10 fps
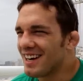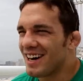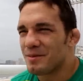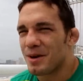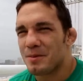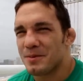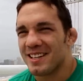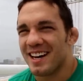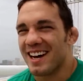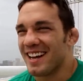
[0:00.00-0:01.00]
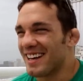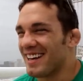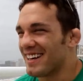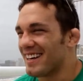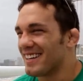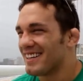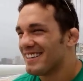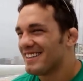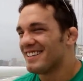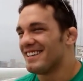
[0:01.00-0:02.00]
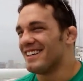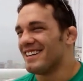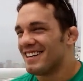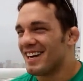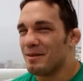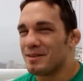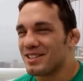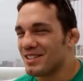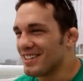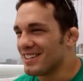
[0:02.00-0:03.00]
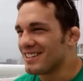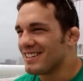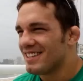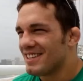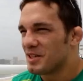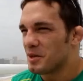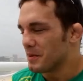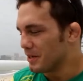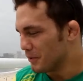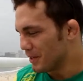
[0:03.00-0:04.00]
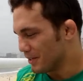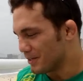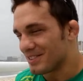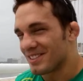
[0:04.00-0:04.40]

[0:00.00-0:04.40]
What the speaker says: No, probably not. I'm still the big gringo.